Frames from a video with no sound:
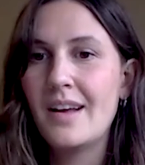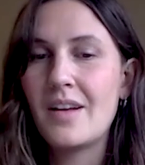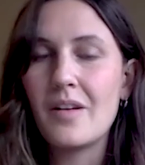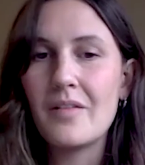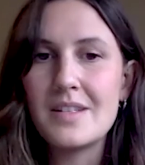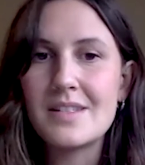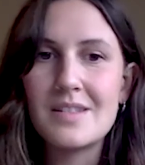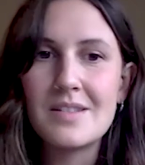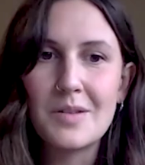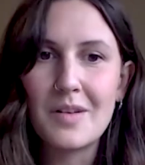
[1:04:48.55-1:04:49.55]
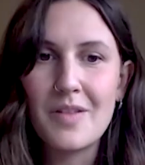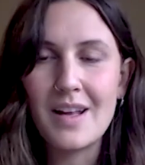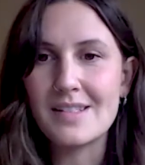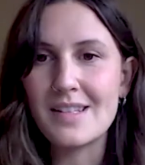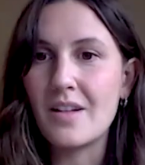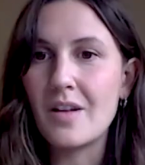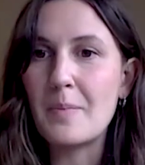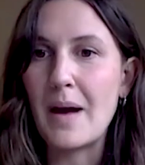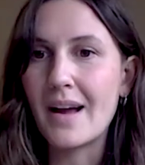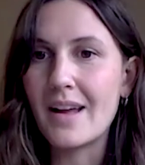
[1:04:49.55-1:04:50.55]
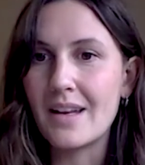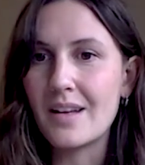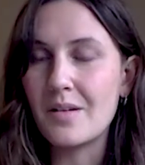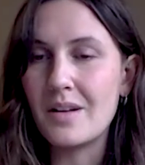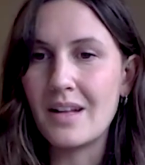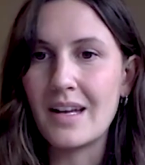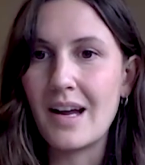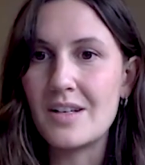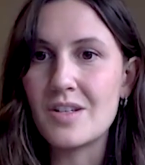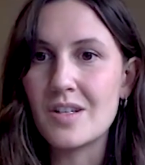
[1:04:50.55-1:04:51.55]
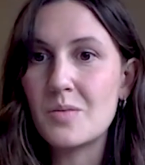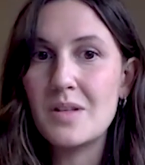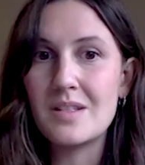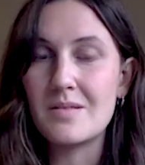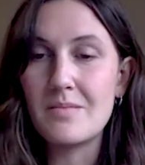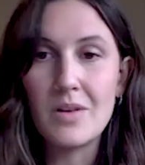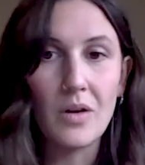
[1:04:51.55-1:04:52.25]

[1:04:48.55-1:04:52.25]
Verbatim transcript: and all these sort of things and i look back at it going like i just was